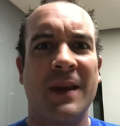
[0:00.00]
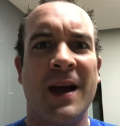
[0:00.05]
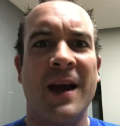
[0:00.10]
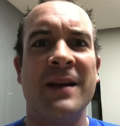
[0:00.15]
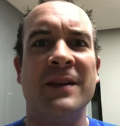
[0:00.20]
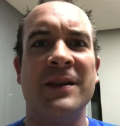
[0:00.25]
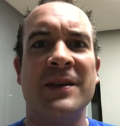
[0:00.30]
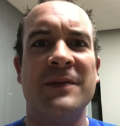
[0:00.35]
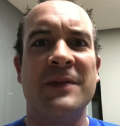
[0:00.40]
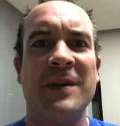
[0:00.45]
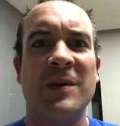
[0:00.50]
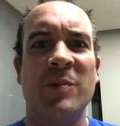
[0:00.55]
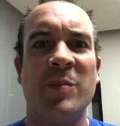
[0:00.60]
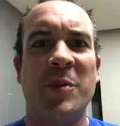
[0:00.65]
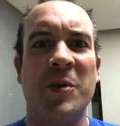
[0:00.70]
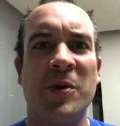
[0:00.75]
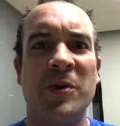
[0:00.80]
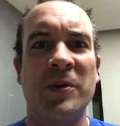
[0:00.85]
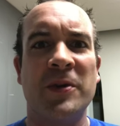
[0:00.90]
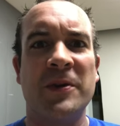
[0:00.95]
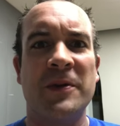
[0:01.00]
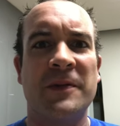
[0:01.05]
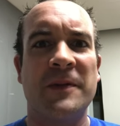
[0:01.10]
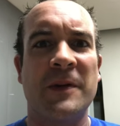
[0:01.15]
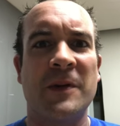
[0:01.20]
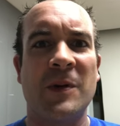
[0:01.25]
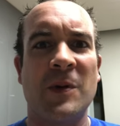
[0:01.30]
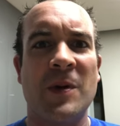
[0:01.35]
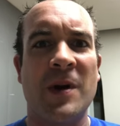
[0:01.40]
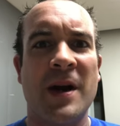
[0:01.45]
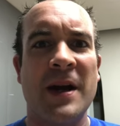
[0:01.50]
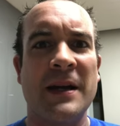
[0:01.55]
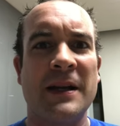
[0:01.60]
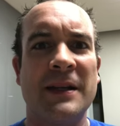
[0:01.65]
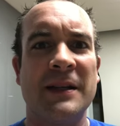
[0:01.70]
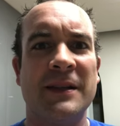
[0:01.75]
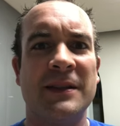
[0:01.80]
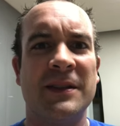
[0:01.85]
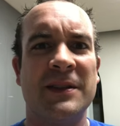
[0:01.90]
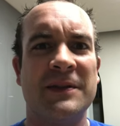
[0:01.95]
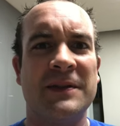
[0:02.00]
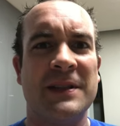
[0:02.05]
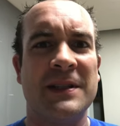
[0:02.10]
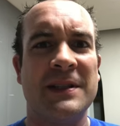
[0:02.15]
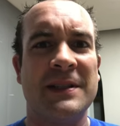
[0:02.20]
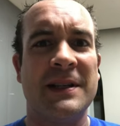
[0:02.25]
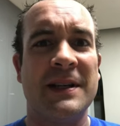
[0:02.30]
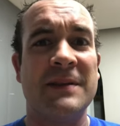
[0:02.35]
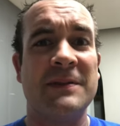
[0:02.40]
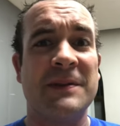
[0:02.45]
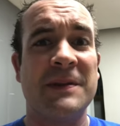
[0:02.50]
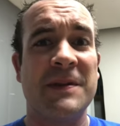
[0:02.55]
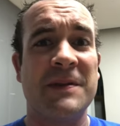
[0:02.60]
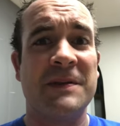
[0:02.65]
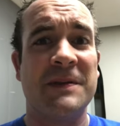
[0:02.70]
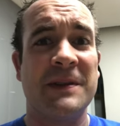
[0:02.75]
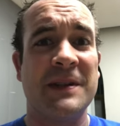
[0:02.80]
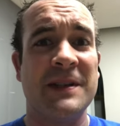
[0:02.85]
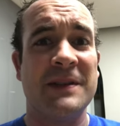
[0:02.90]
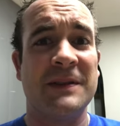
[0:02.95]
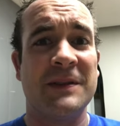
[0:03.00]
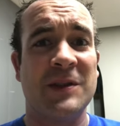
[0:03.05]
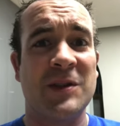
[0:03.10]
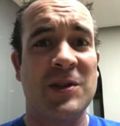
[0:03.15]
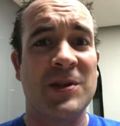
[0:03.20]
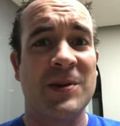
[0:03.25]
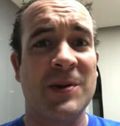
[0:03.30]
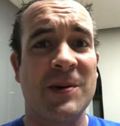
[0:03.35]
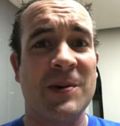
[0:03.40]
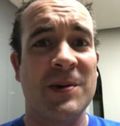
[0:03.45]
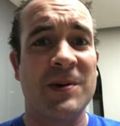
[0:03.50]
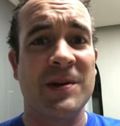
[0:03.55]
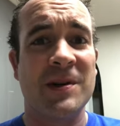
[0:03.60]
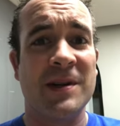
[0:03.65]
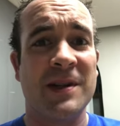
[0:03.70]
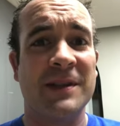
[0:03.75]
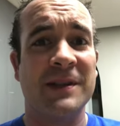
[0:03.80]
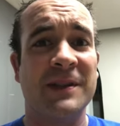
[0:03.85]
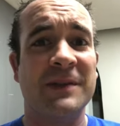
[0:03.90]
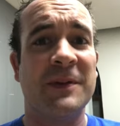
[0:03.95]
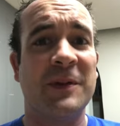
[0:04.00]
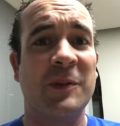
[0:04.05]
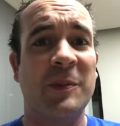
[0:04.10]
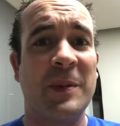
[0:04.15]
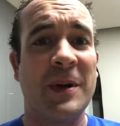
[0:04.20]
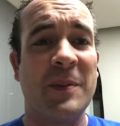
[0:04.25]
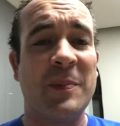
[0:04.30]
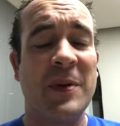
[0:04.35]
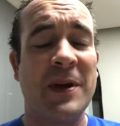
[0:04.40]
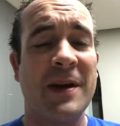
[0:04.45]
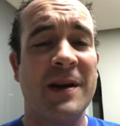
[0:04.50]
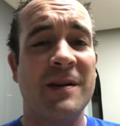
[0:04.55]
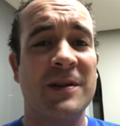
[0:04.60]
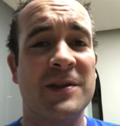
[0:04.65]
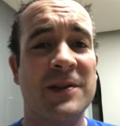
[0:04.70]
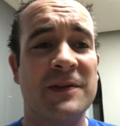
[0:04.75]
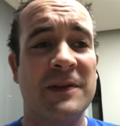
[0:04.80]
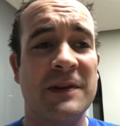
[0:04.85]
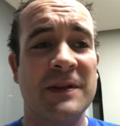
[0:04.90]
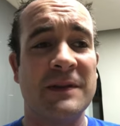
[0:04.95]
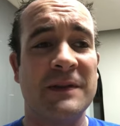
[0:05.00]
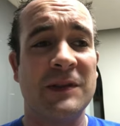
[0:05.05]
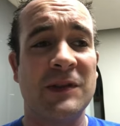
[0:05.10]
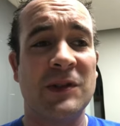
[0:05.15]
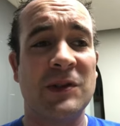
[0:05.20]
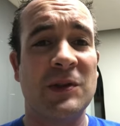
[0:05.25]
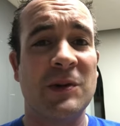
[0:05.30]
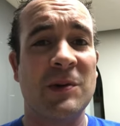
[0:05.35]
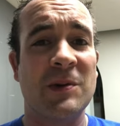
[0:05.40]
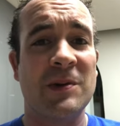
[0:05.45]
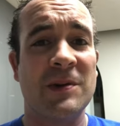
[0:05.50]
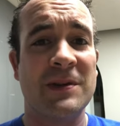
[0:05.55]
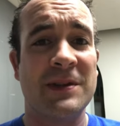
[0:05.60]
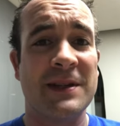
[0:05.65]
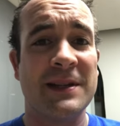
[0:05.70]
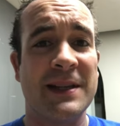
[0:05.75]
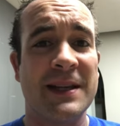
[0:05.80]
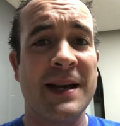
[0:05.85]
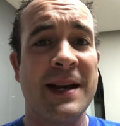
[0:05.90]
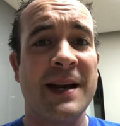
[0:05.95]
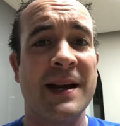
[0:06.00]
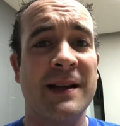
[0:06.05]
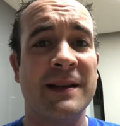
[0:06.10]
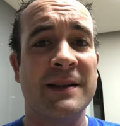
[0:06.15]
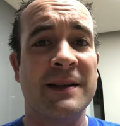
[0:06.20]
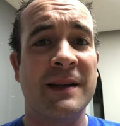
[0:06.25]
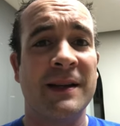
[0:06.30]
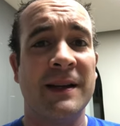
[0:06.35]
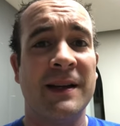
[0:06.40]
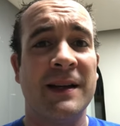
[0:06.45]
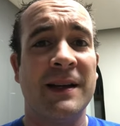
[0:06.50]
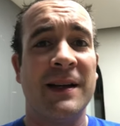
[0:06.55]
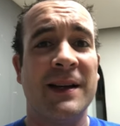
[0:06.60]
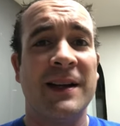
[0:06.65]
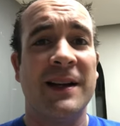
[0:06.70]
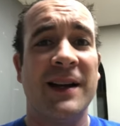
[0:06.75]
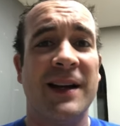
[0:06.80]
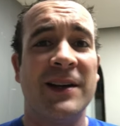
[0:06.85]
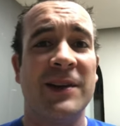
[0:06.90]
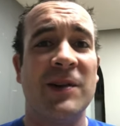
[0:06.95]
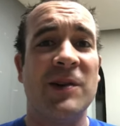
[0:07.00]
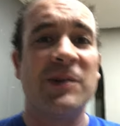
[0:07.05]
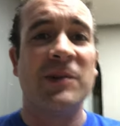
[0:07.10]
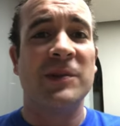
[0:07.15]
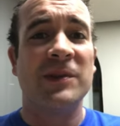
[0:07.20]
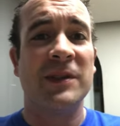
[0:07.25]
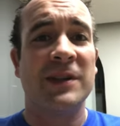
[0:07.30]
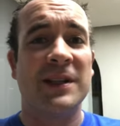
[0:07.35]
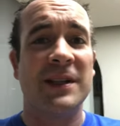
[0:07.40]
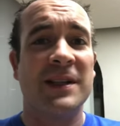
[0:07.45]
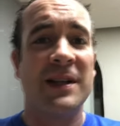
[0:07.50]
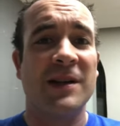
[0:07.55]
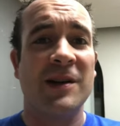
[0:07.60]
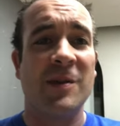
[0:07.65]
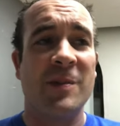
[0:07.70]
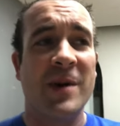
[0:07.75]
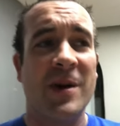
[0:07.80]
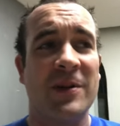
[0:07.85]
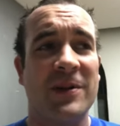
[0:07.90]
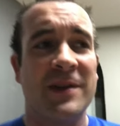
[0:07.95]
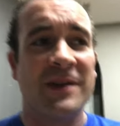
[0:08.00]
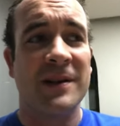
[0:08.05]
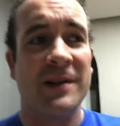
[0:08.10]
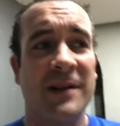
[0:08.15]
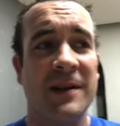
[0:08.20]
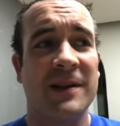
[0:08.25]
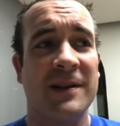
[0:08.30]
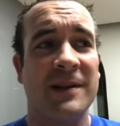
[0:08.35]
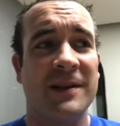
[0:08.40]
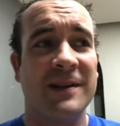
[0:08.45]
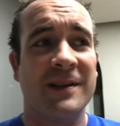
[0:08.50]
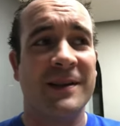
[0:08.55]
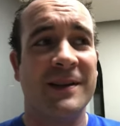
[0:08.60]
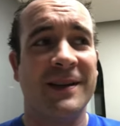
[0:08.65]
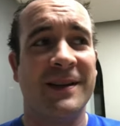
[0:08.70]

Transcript: I lived in Boulder for a while. I lived in Denver for even shorter. I lived with my parents for even shorter than that. I don't really care about the,